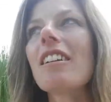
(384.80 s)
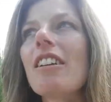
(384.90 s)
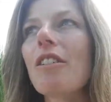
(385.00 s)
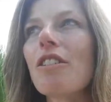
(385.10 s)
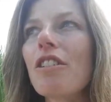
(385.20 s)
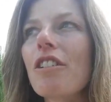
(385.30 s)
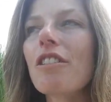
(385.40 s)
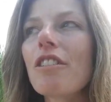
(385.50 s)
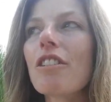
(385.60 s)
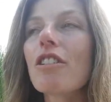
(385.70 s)
You know,
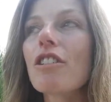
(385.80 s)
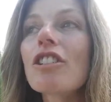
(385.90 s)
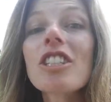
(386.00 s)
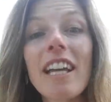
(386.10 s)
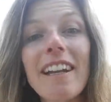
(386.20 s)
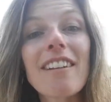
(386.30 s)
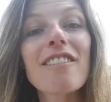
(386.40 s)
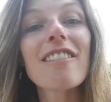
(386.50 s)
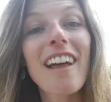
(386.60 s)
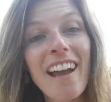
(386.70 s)
you're shedding
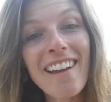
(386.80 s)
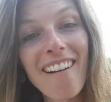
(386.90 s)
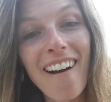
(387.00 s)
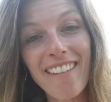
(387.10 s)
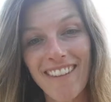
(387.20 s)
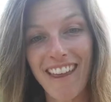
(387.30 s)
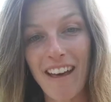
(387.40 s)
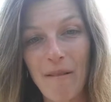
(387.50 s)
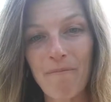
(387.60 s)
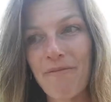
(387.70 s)
your light on
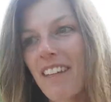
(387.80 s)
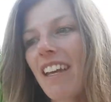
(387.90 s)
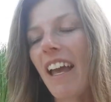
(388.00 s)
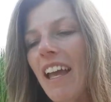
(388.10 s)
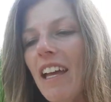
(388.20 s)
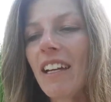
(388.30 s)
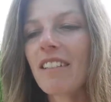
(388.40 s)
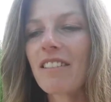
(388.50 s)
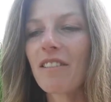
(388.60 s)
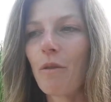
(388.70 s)
them,
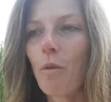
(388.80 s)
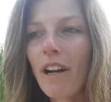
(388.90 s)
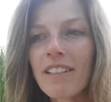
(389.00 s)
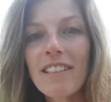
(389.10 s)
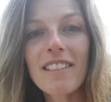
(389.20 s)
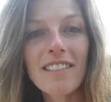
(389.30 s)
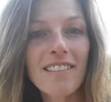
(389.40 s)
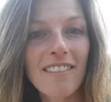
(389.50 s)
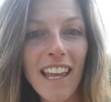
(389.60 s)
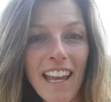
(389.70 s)
and once
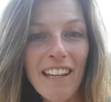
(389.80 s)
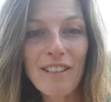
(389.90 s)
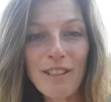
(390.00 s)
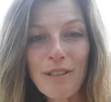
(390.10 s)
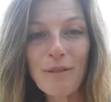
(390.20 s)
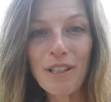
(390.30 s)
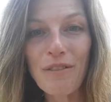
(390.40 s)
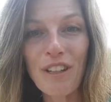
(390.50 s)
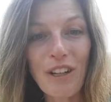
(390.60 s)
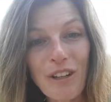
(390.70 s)
they do what
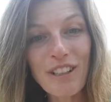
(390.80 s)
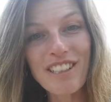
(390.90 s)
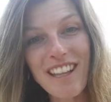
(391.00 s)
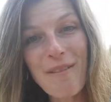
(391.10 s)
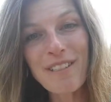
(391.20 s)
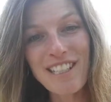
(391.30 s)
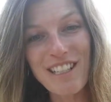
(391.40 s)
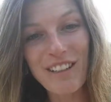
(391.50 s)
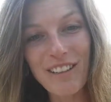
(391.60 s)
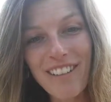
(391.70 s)
you've encouraged them to
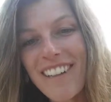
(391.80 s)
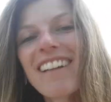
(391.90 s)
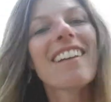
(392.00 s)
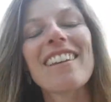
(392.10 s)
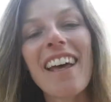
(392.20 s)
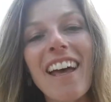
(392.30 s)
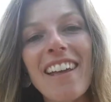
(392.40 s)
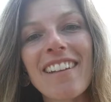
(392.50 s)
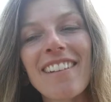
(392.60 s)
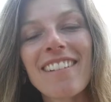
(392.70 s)
do,
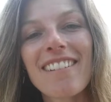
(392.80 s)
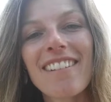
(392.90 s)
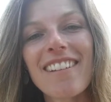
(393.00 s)
then